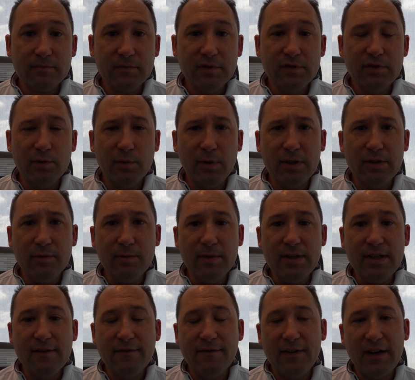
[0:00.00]
So what do
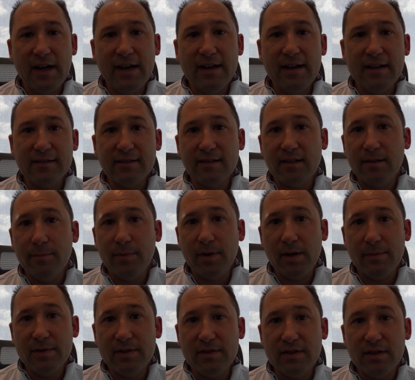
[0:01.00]
we define as a
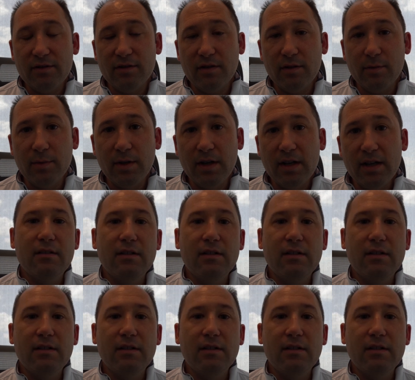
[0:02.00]
compartment syndrome?